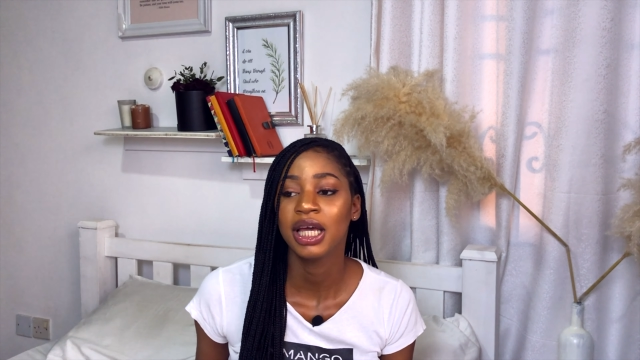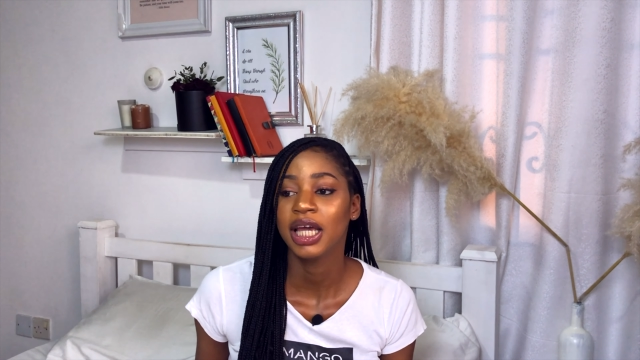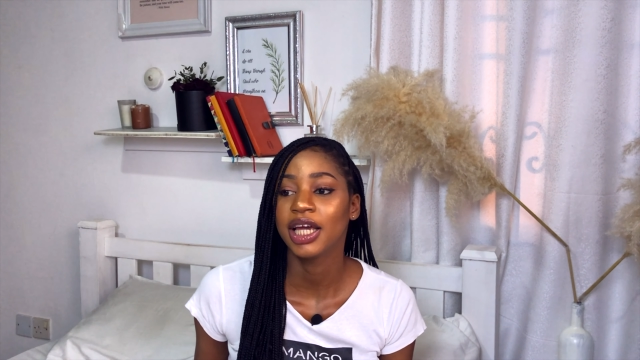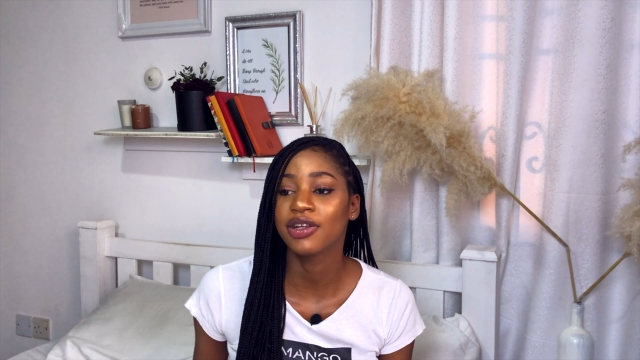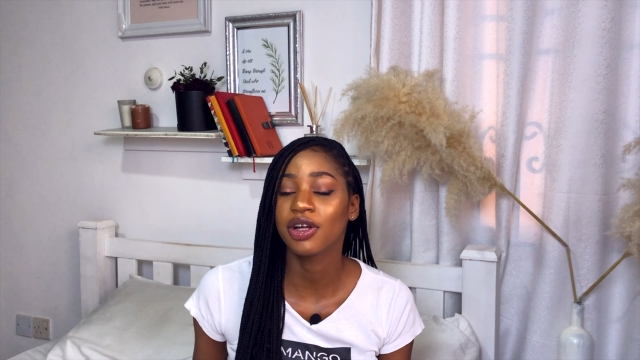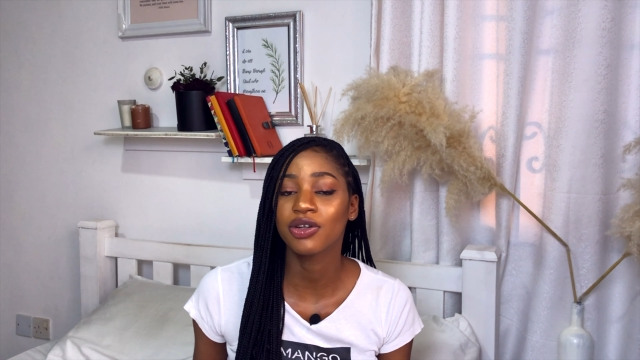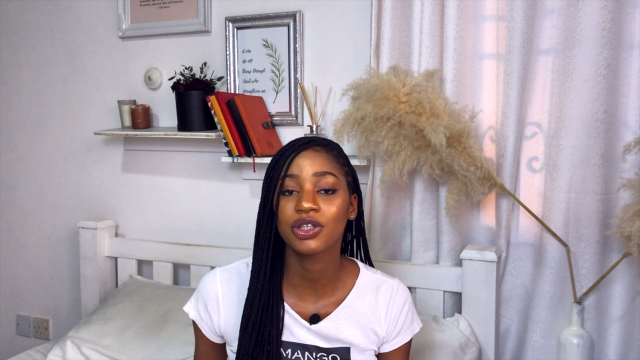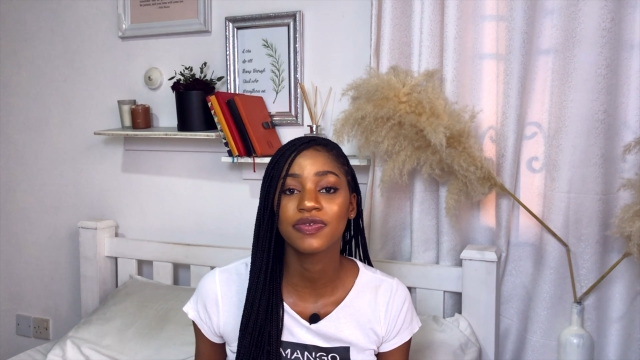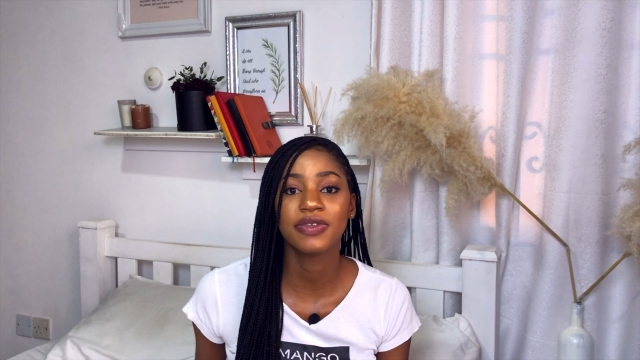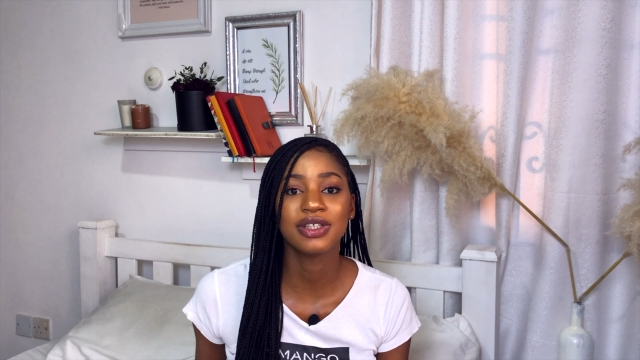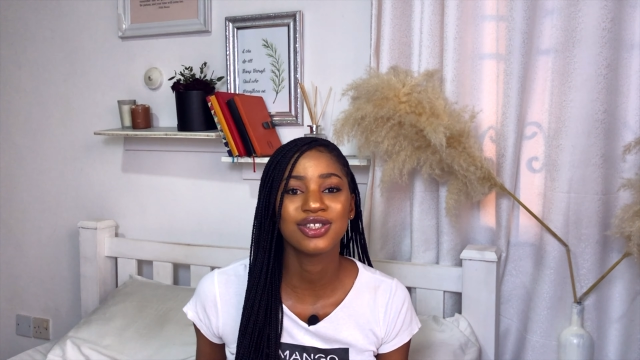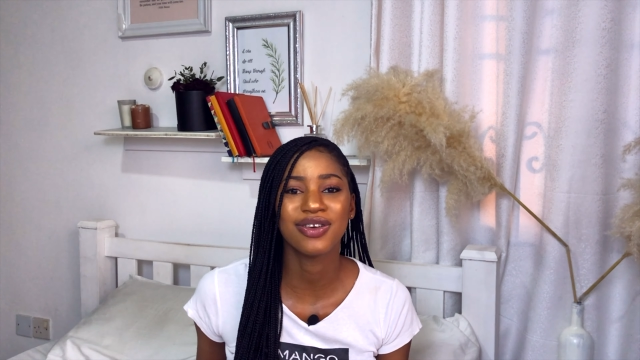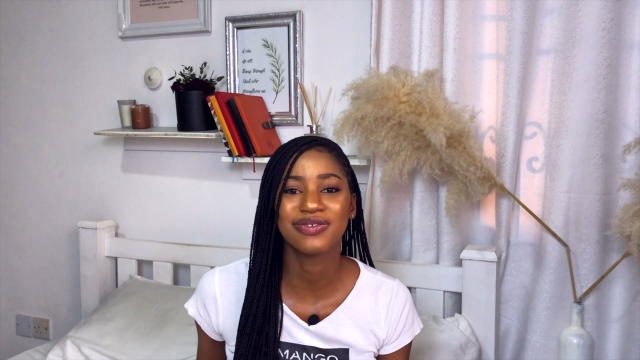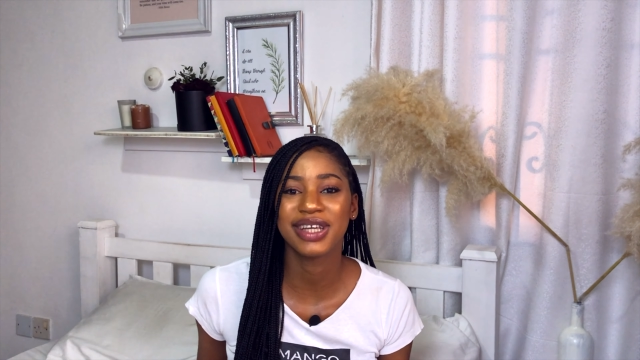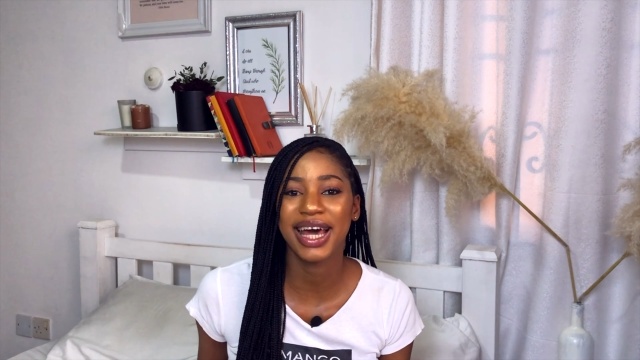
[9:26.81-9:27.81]
ignore those
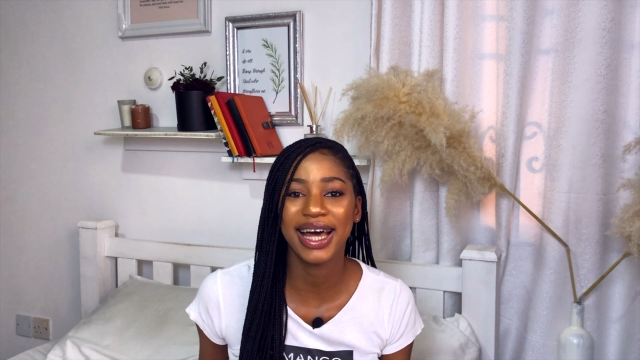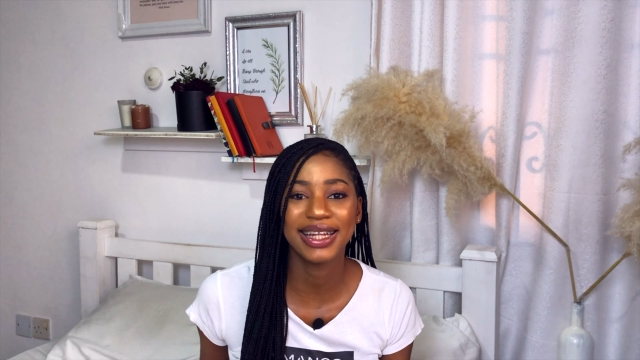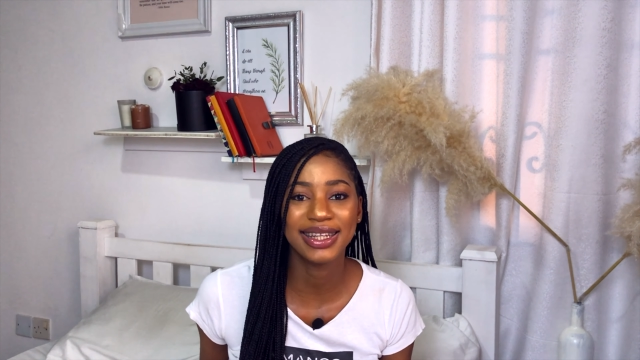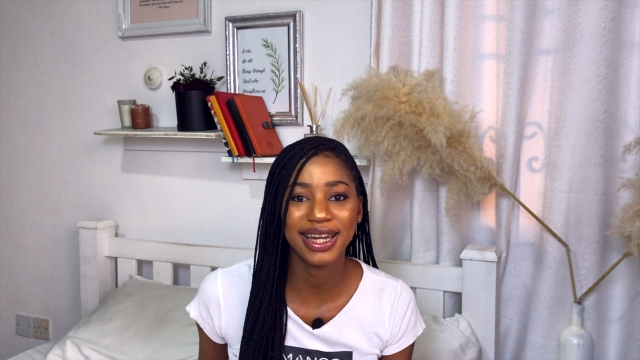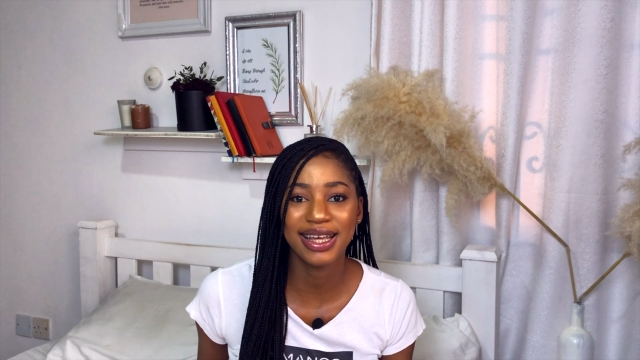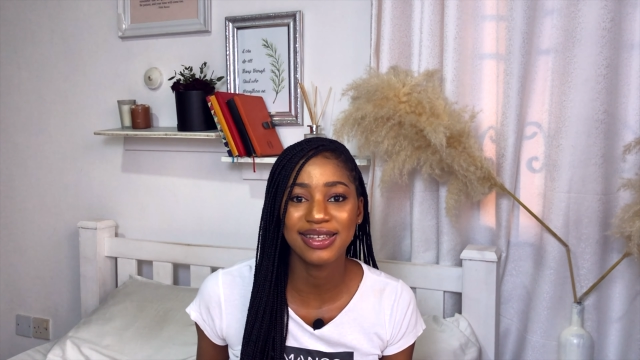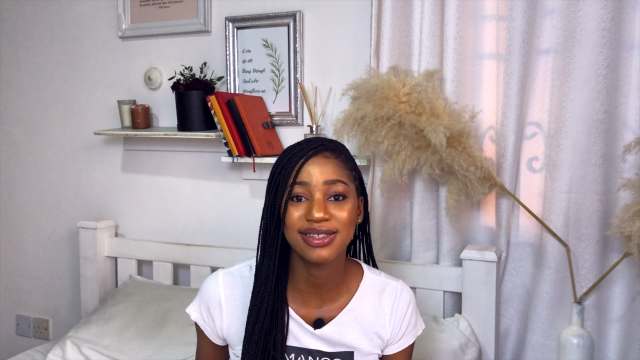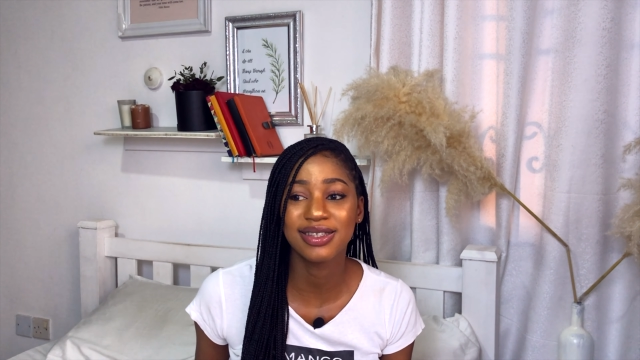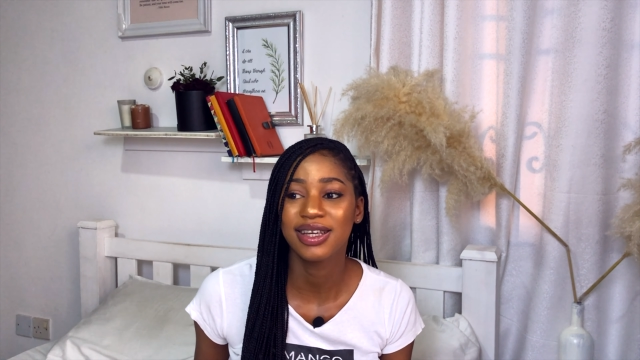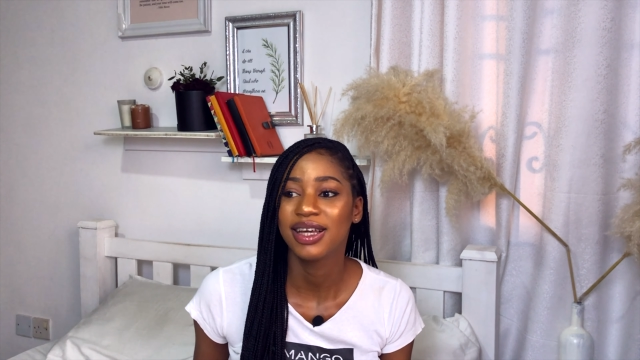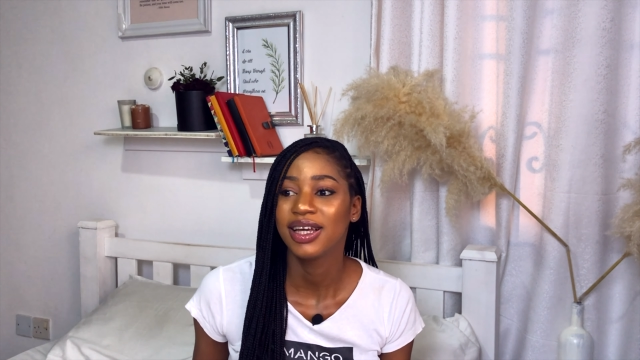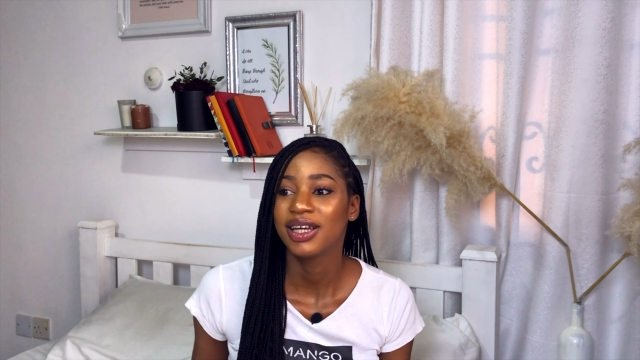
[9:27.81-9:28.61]
feelings of tiredness.